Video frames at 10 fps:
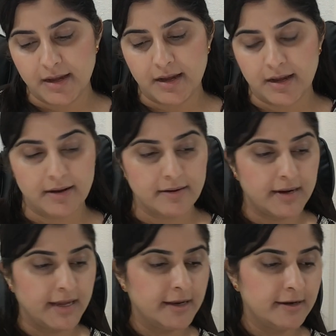are
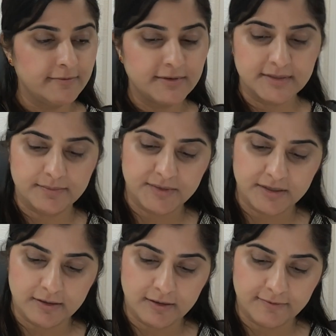negative
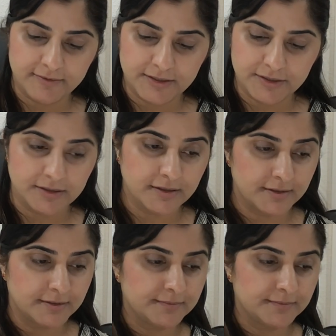reciprocal of each other.